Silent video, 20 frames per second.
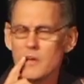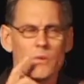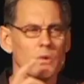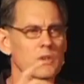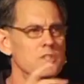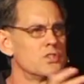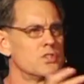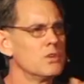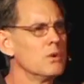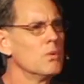
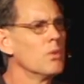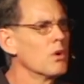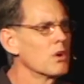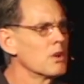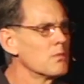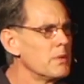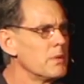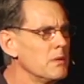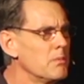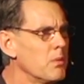Would you want
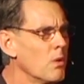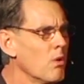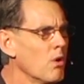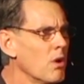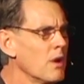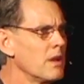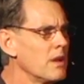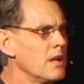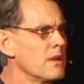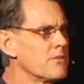to be
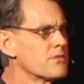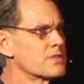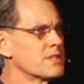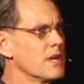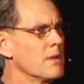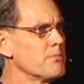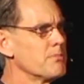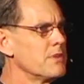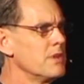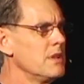born and if
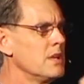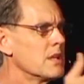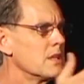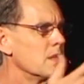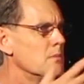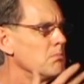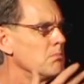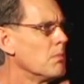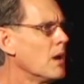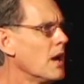something in
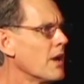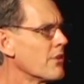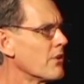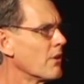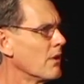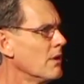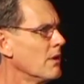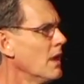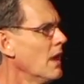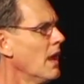the
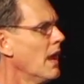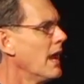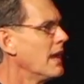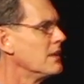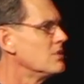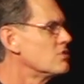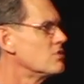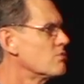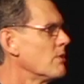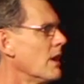mother
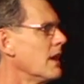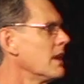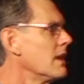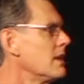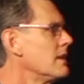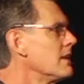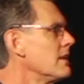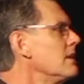had dreaded